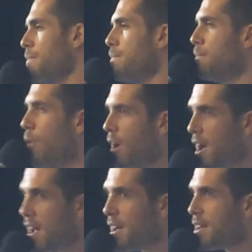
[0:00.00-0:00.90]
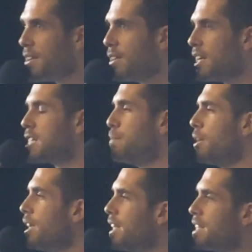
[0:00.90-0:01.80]
My
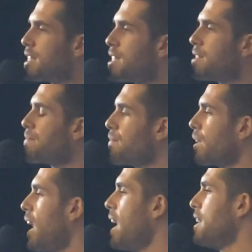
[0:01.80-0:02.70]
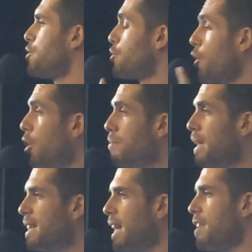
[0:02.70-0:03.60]
experience has shown
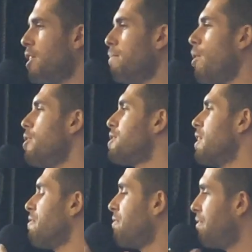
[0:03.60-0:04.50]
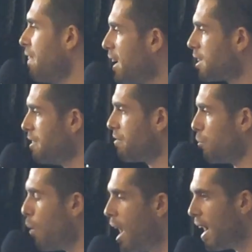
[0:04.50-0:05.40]
me that the most
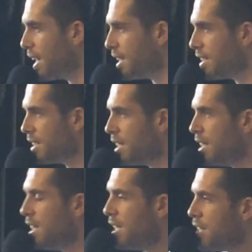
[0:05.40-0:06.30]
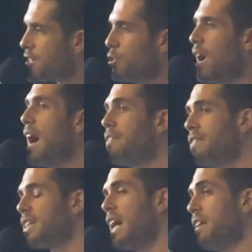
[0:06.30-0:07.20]
effective way to
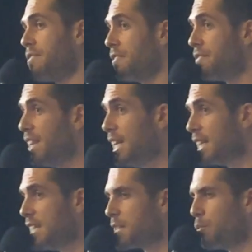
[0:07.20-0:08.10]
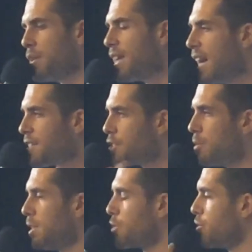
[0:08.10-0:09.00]
advocate for veganism without
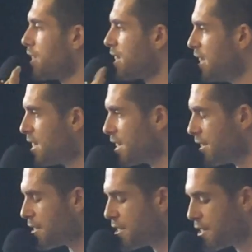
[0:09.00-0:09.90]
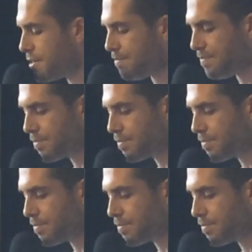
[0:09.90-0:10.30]
so much resistance